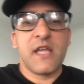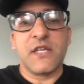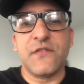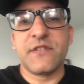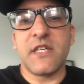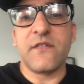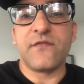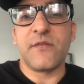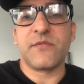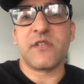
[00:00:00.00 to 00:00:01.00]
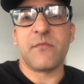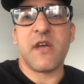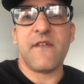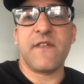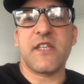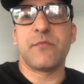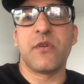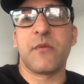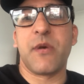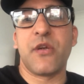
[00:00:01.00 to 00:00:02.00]
You've seen from some of my
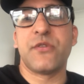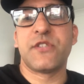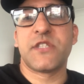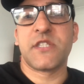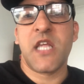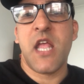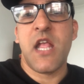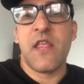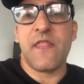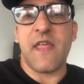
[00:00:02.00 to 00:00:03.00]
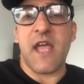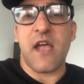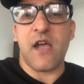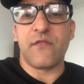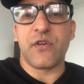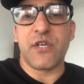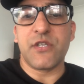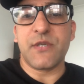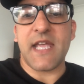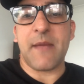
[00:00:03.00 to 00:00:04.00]
Facebook posts that I've got a
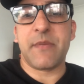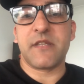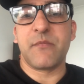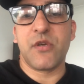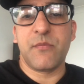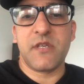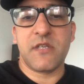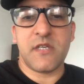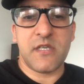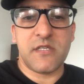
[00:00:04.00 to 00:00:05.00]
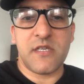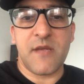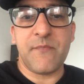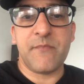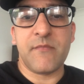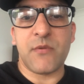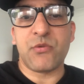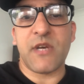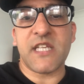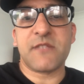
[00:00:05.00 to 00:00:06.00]
new cap at the moment and um, I'm
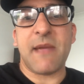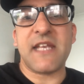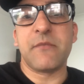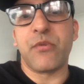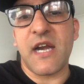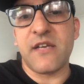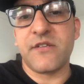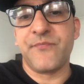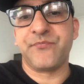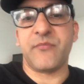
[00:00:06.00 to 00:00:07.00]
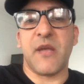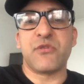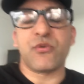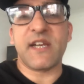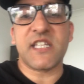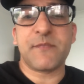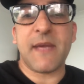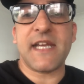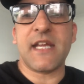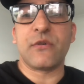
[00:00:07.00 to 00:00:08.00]
trying to expand the brand. I'm trying to
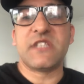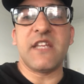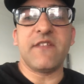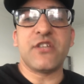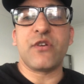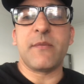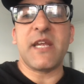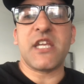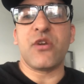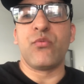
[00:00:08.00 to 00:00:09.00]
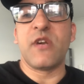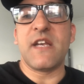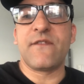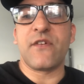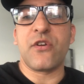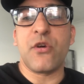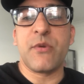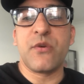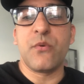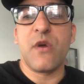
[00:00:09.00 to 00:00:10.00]
expand our TV, trying to make it really
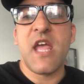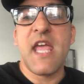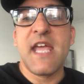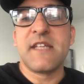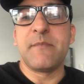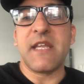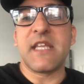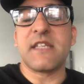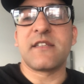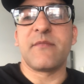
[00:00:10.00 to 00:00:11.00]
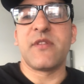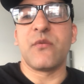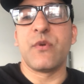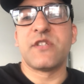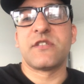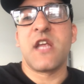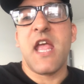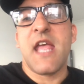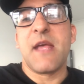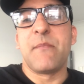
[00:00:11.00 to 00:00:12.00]
phenomenal, make it something which
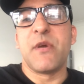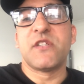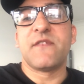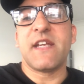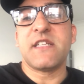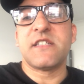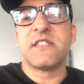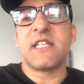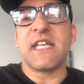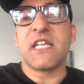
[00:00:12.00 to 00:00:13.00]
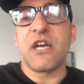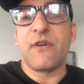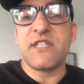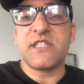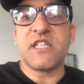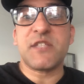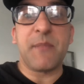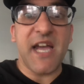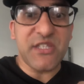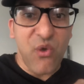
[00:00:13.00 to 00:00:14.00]
motivates, encourages, and
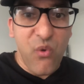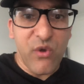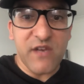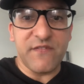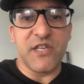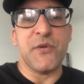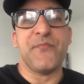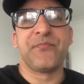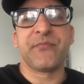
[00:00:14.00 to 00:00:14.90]
inspires all of you.